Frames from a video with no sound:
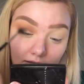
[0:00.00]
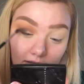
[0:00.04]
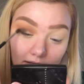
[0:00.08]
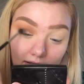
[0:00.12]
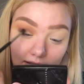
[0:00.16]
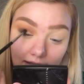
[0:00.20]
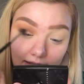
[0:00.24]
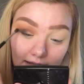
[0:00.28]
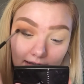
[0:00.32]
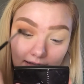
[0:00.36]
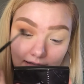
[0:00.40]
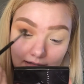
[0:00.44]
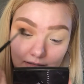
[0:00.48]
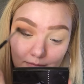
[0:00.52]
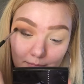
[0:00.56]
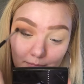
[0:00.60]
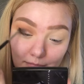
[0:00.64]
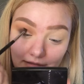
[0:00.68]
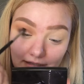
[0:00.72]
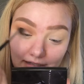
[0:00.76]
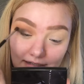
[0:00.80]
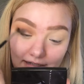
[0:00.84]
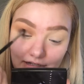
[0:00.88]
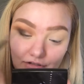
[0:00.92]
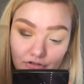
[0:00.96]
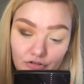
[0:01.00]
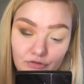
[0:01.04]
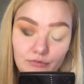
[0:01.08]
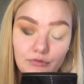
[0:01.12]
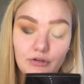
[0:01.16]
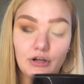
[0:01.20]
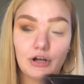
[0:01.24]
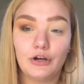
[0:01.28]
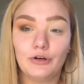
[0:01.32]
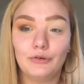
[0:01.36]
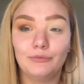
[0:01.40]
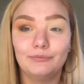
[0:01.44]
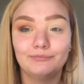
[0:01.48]
and blend as you
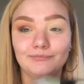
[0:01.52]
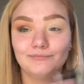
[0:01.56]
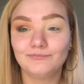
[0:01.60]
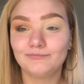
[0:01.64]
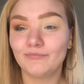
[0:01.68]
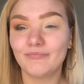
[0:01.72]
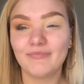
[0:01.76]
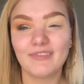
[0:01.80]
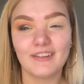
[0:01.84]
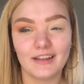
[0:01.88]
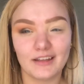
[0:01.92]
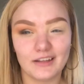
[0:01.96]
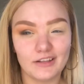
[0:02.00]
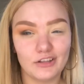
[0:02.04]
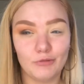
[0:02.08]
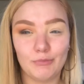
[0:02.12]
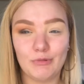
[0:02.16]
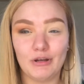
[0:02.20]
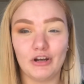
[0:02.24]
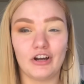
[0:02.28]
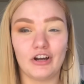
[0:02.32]
go, you'll be